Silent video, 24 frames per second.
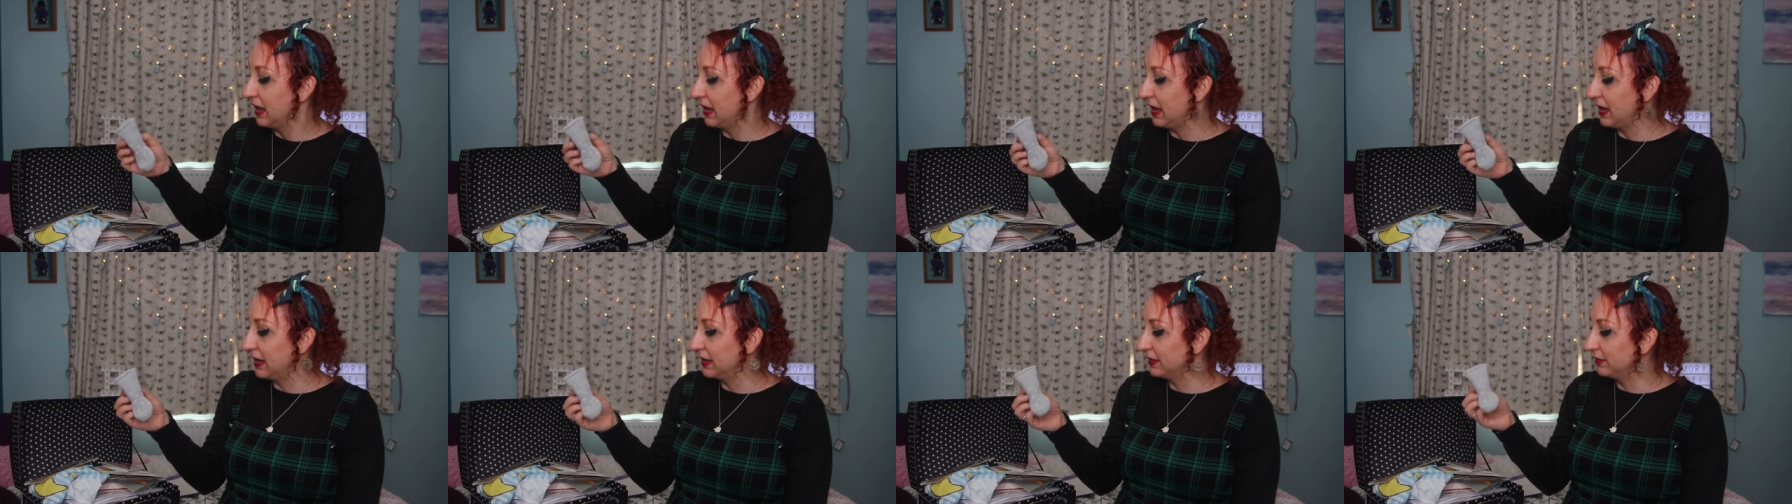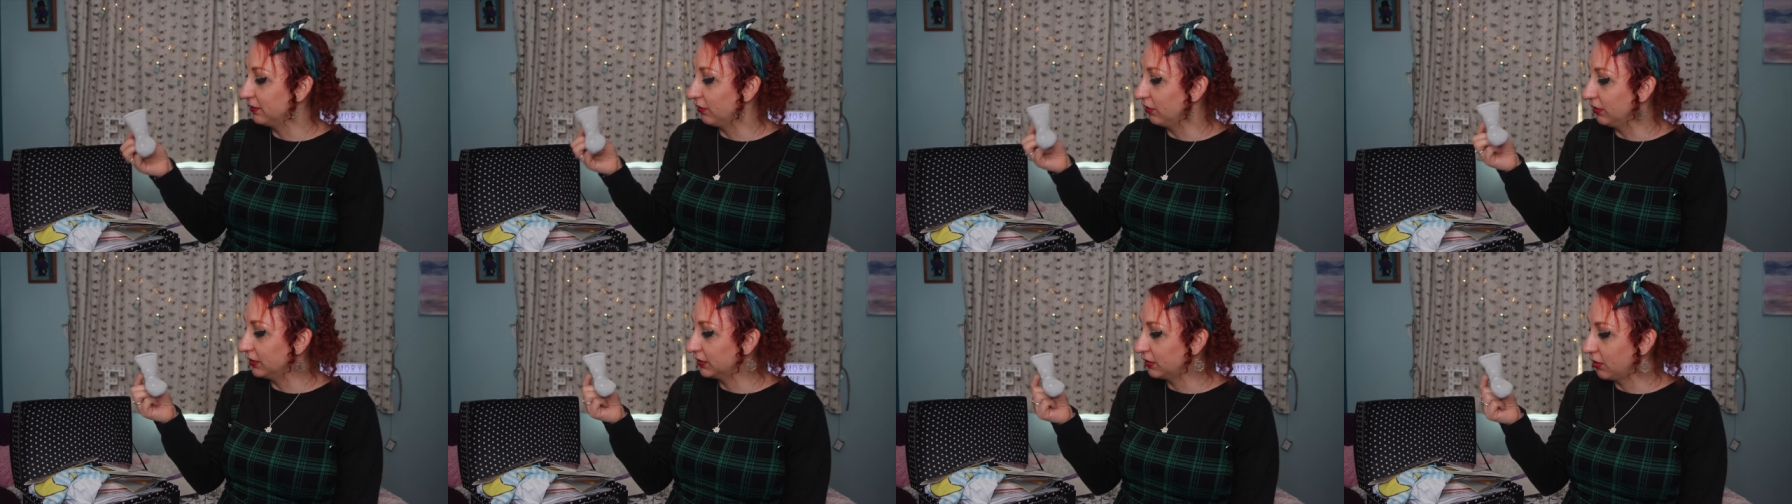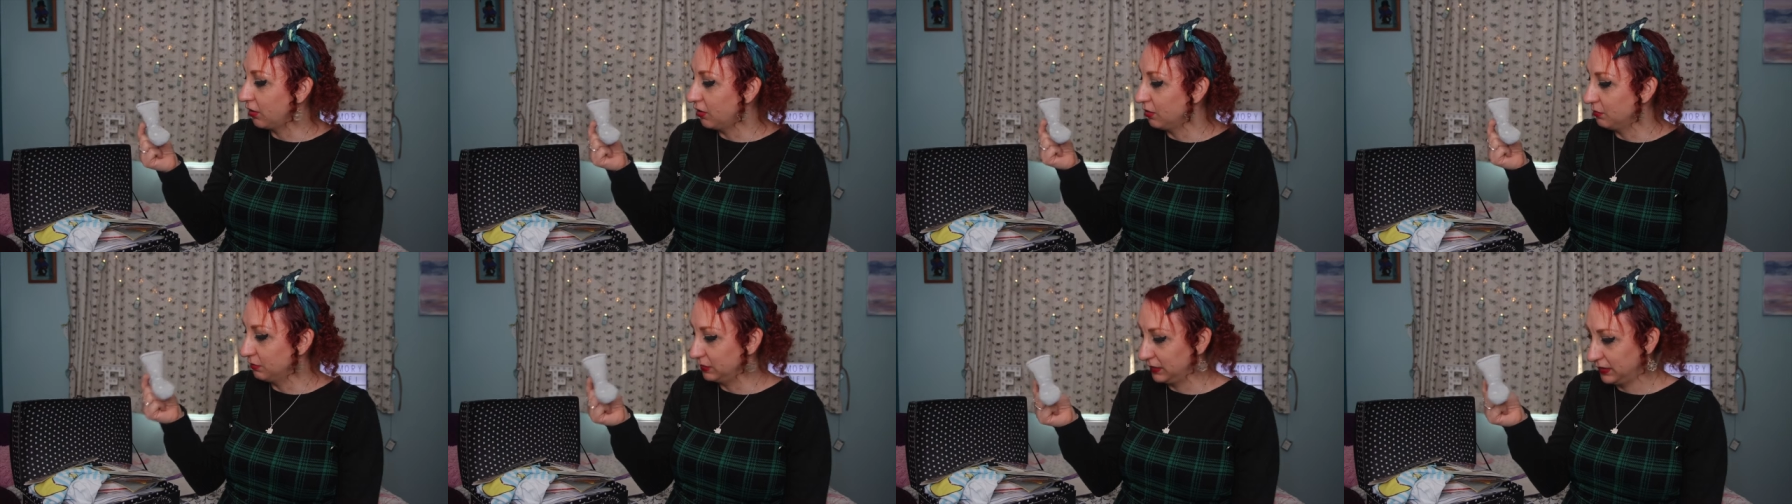And I
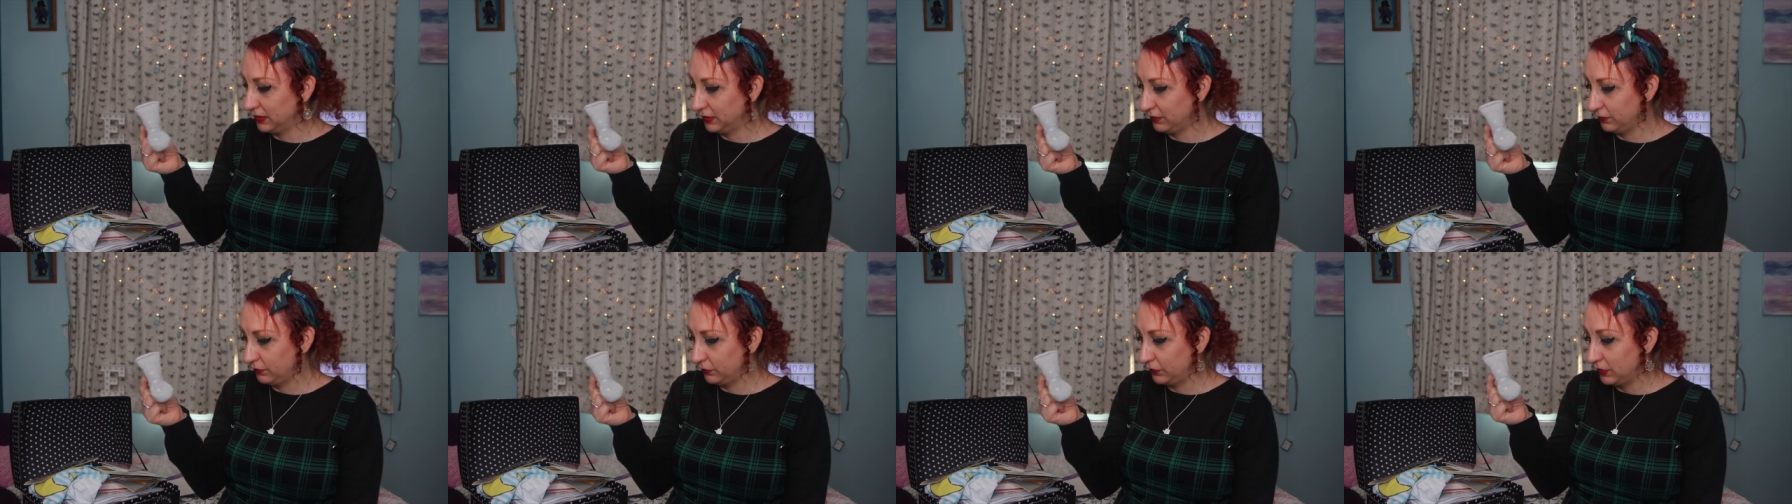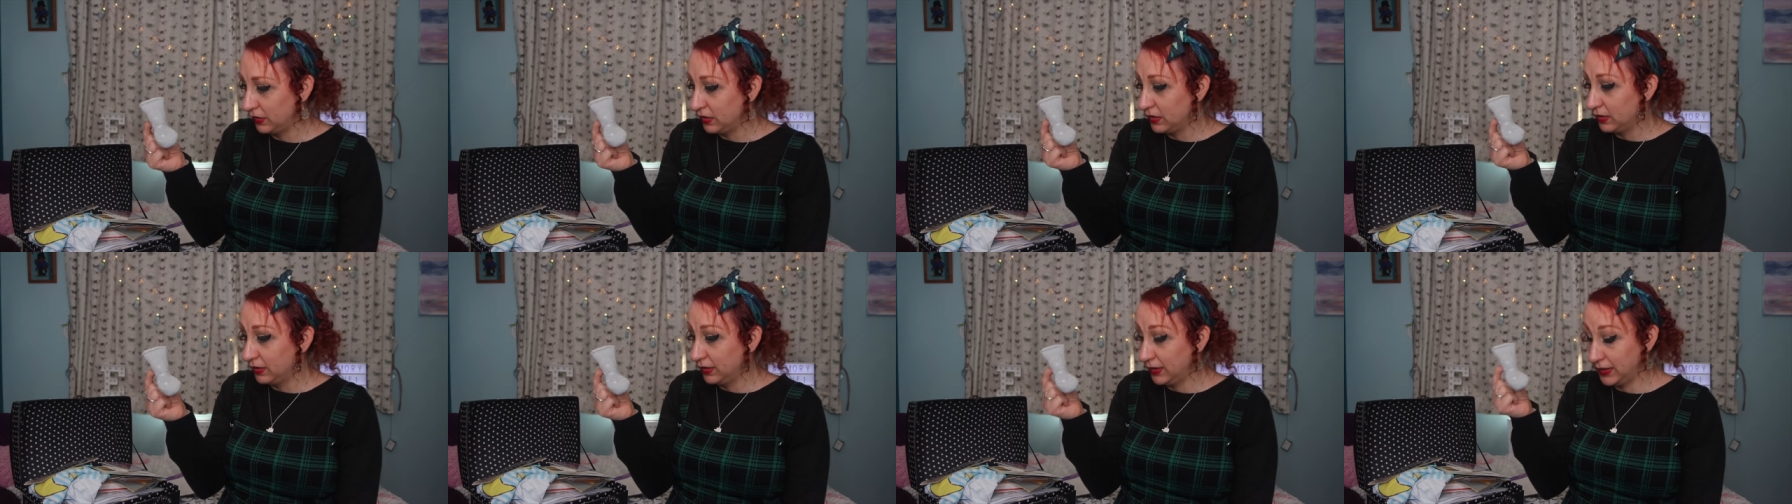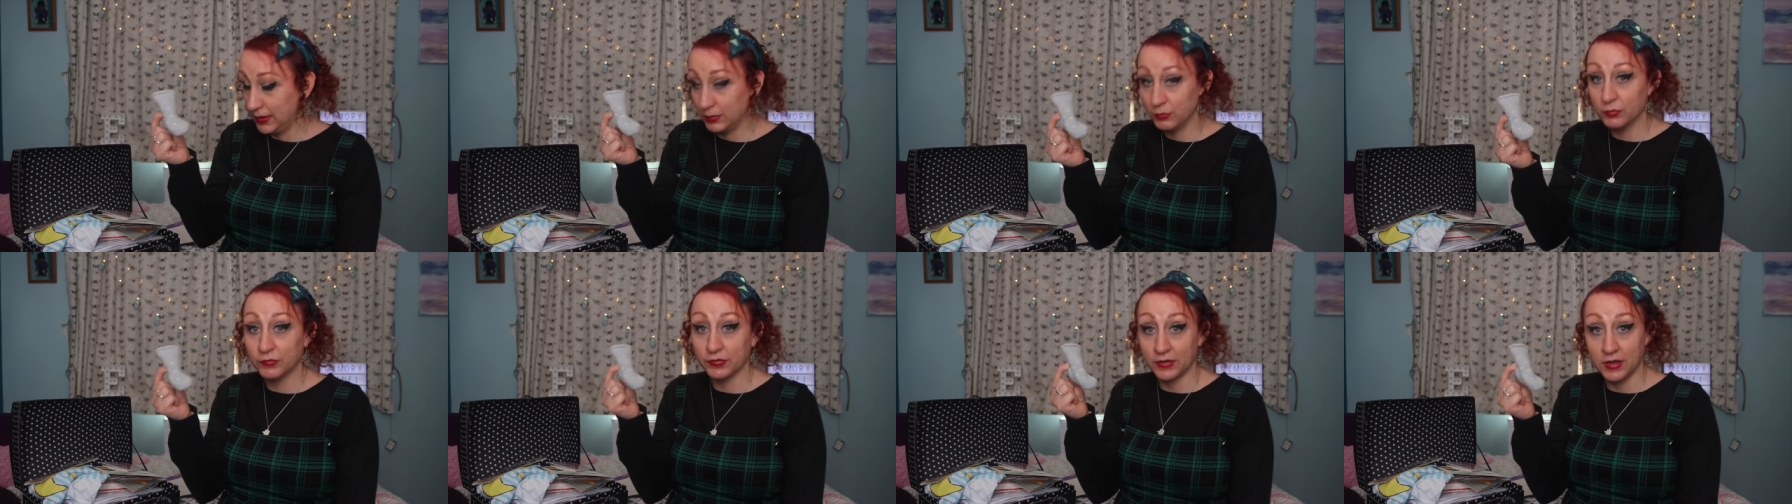can't believe
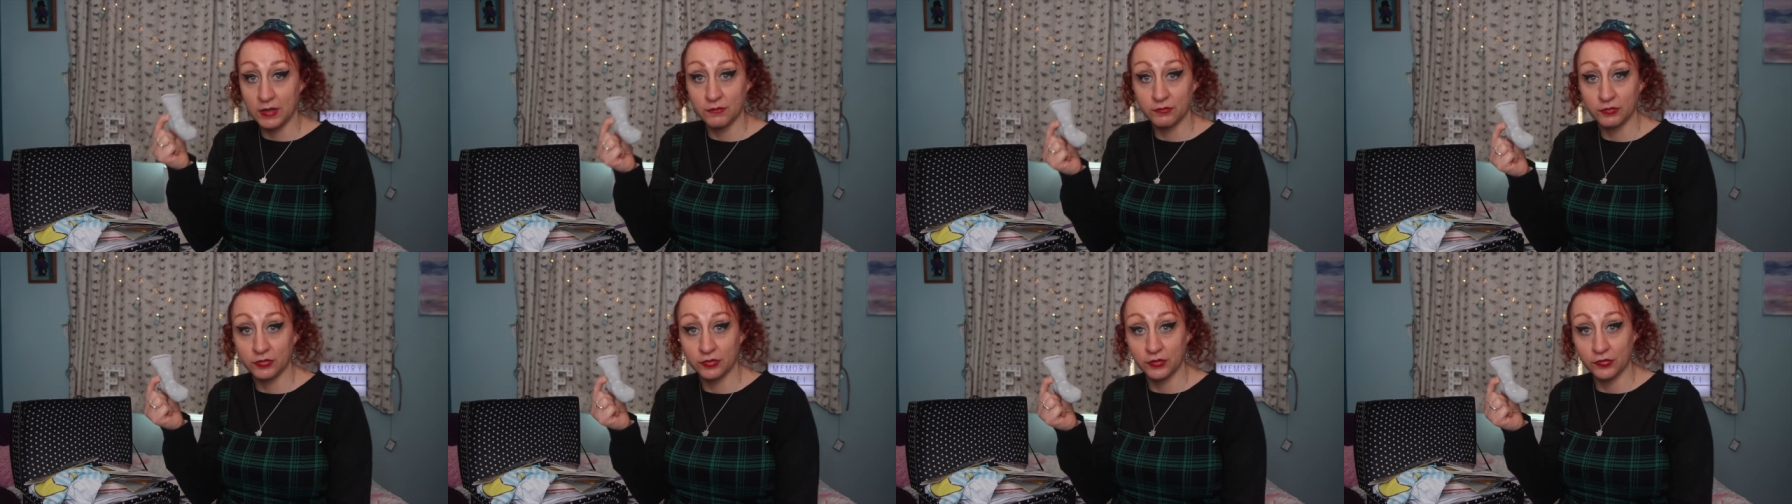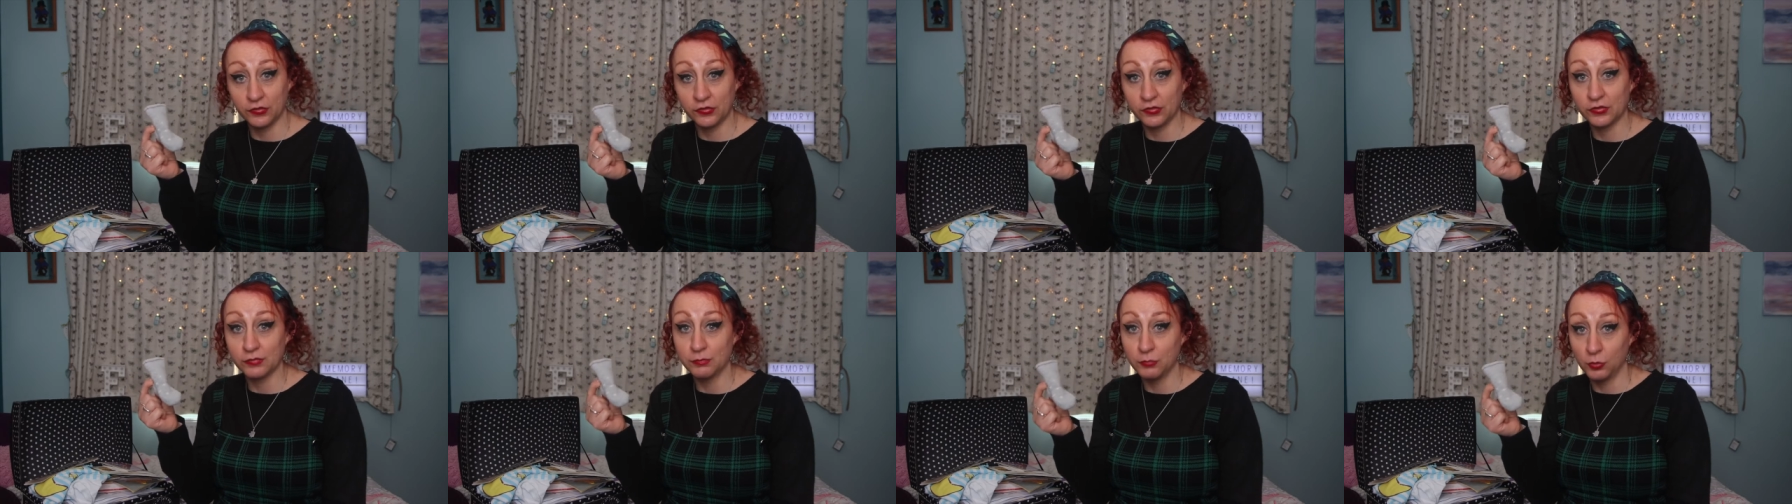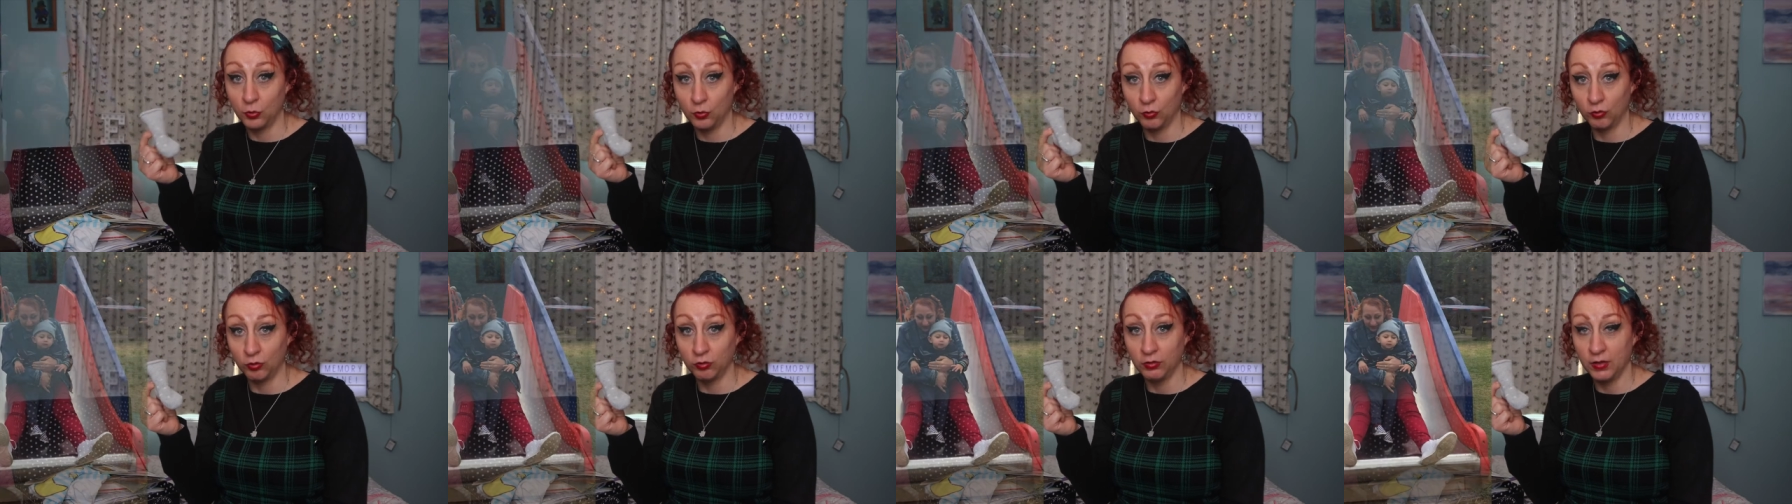he was ever this
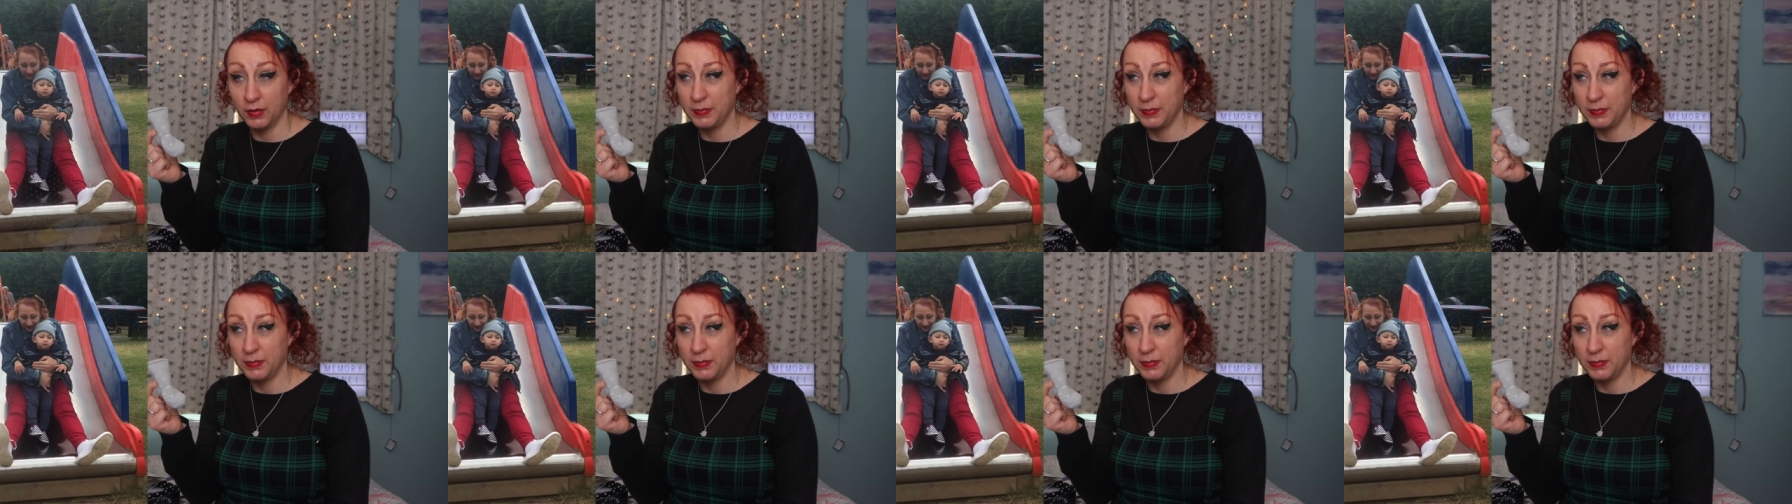small.